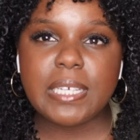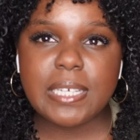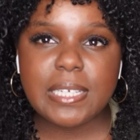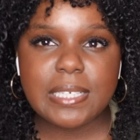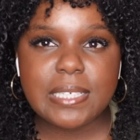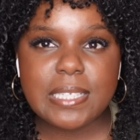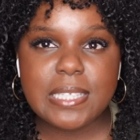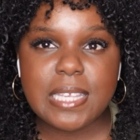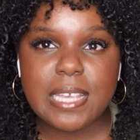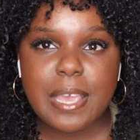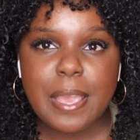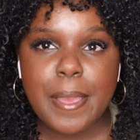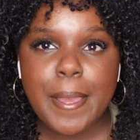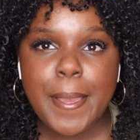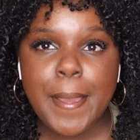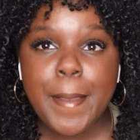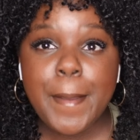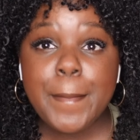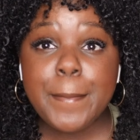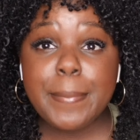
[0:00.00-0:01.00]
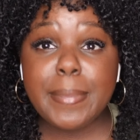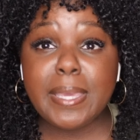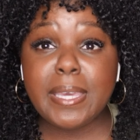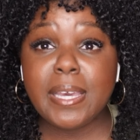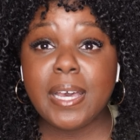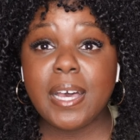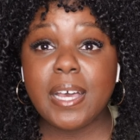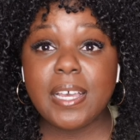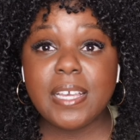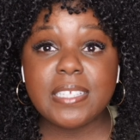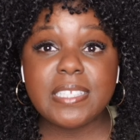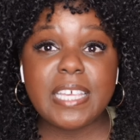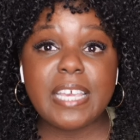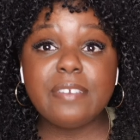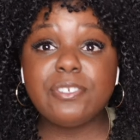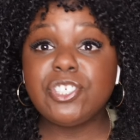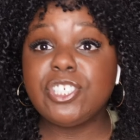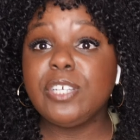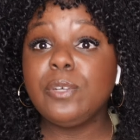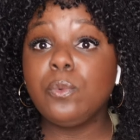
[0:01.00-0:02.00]
is. Because
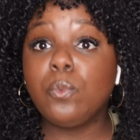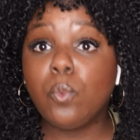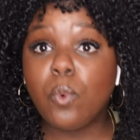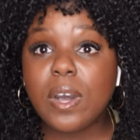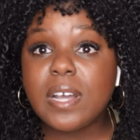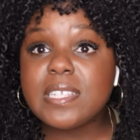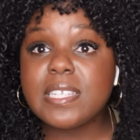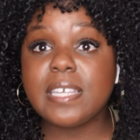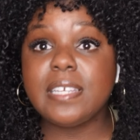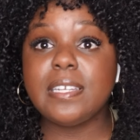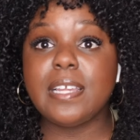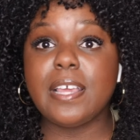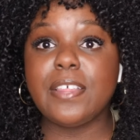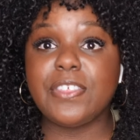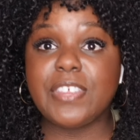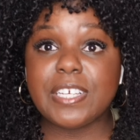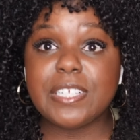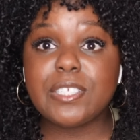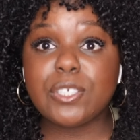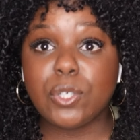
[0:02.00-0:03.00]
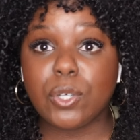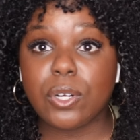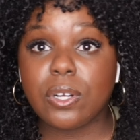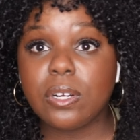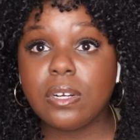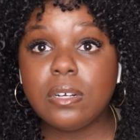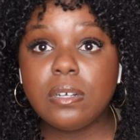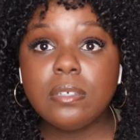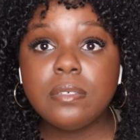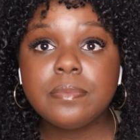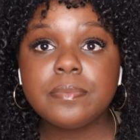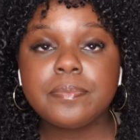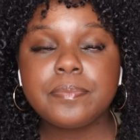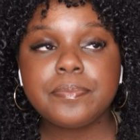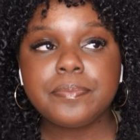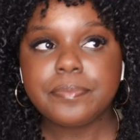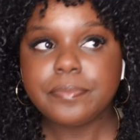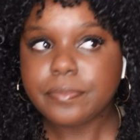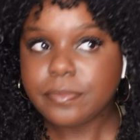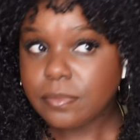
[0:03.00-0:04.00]
if she wasn't this girl,
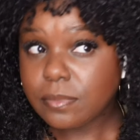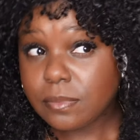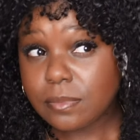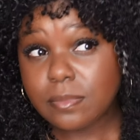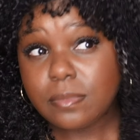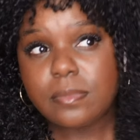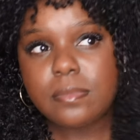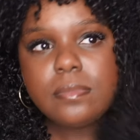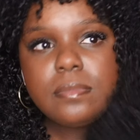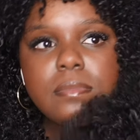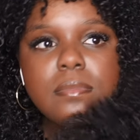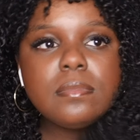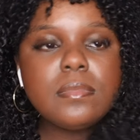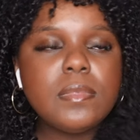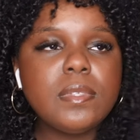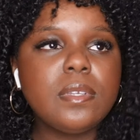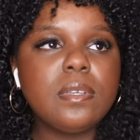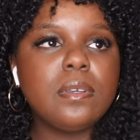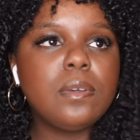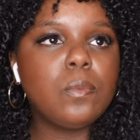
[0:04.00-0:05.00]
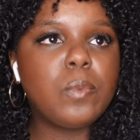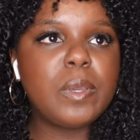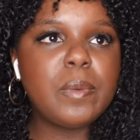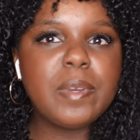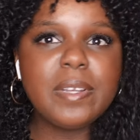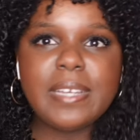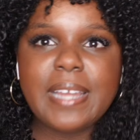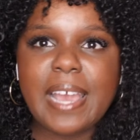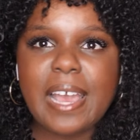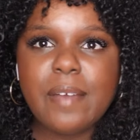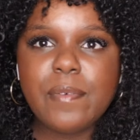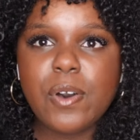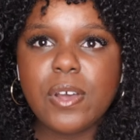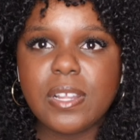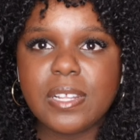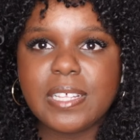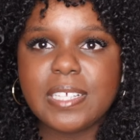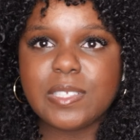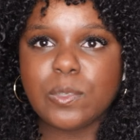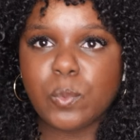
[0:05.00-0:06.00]
we wouldn't have
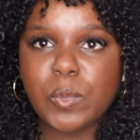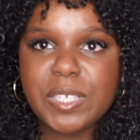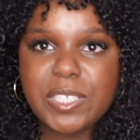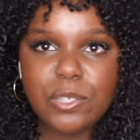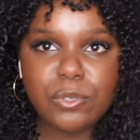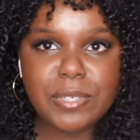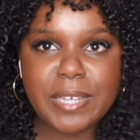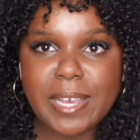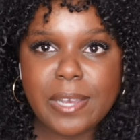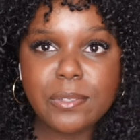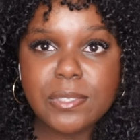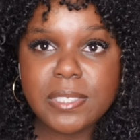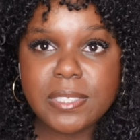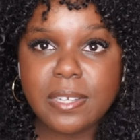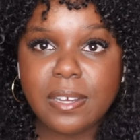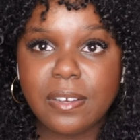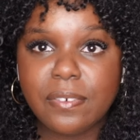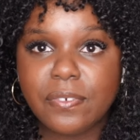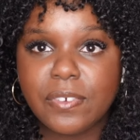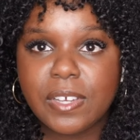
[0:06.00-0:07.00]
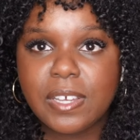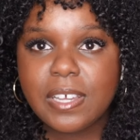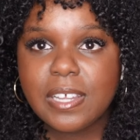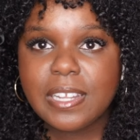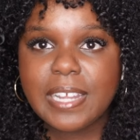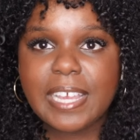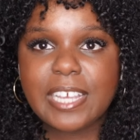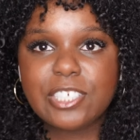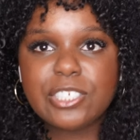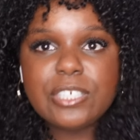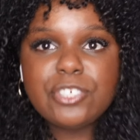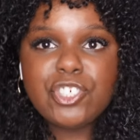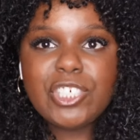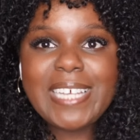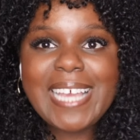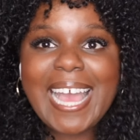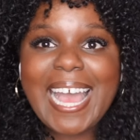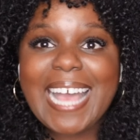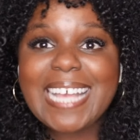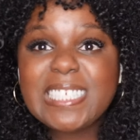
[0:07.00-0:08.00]
all of this Whistledown stuff. Like
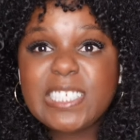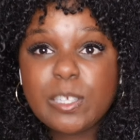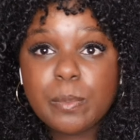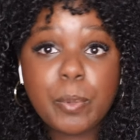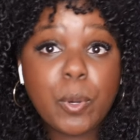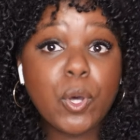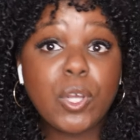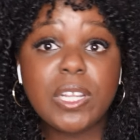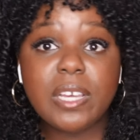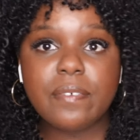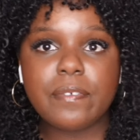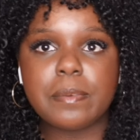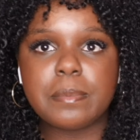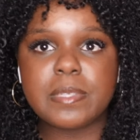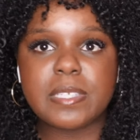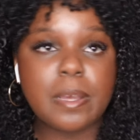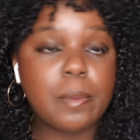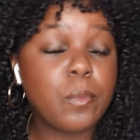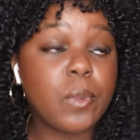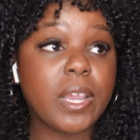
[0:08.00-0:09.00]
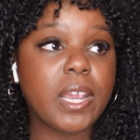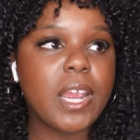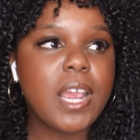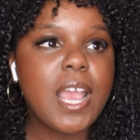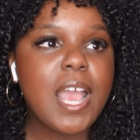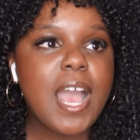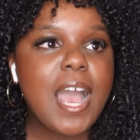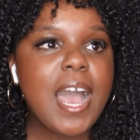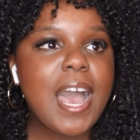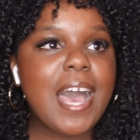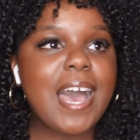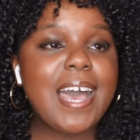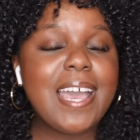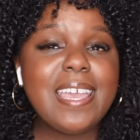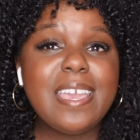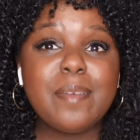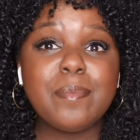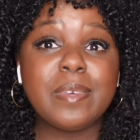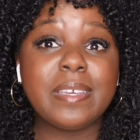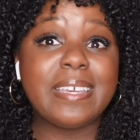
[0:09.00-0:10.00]
she has to pull it from somewhere. I
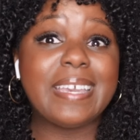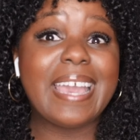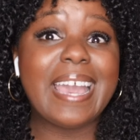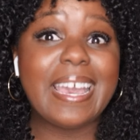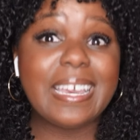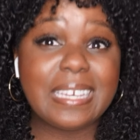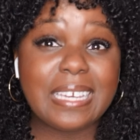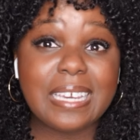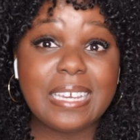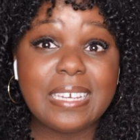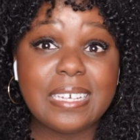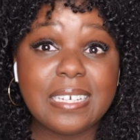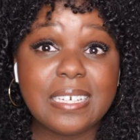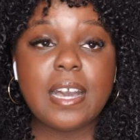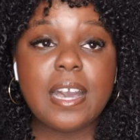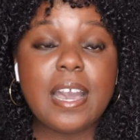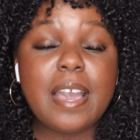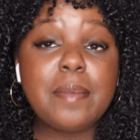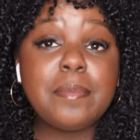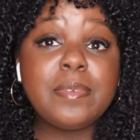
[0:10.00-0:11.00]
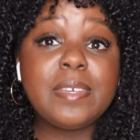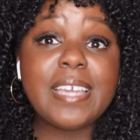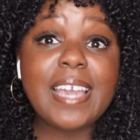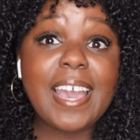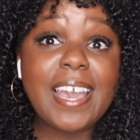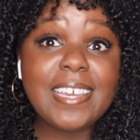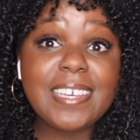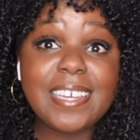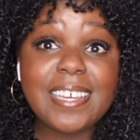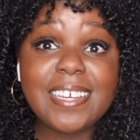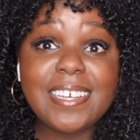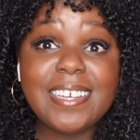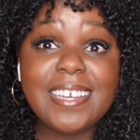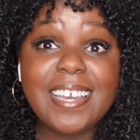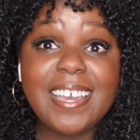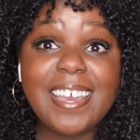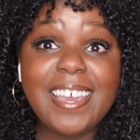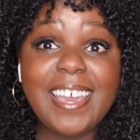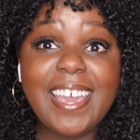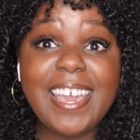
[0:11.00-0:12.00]
am gagging. I'm gagging.
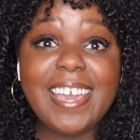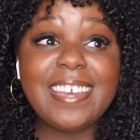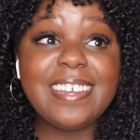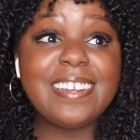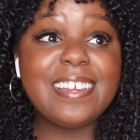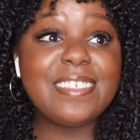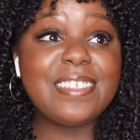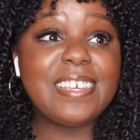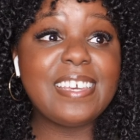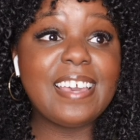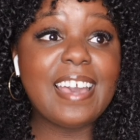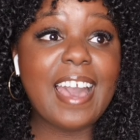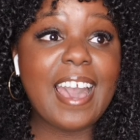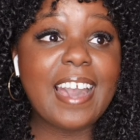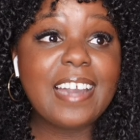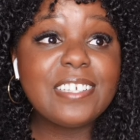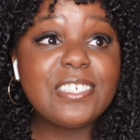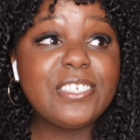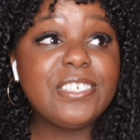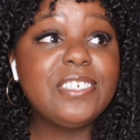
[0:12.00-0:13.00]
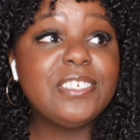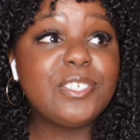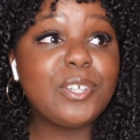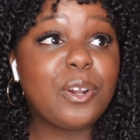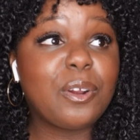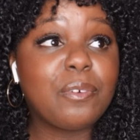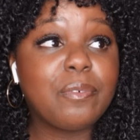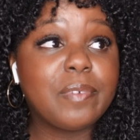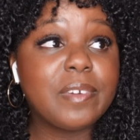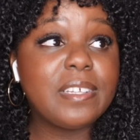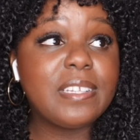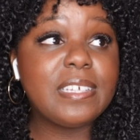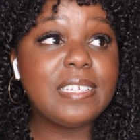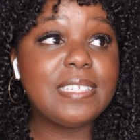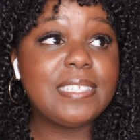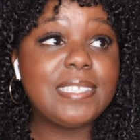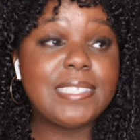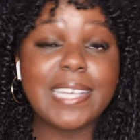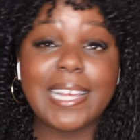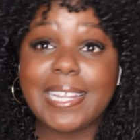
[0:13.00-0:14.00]
And the actors are really
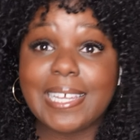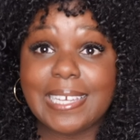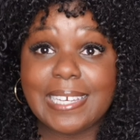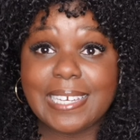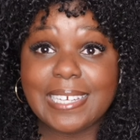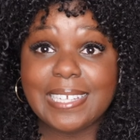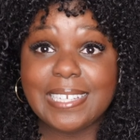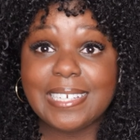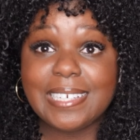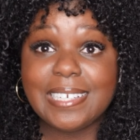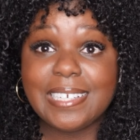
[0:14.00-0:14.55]
selling it.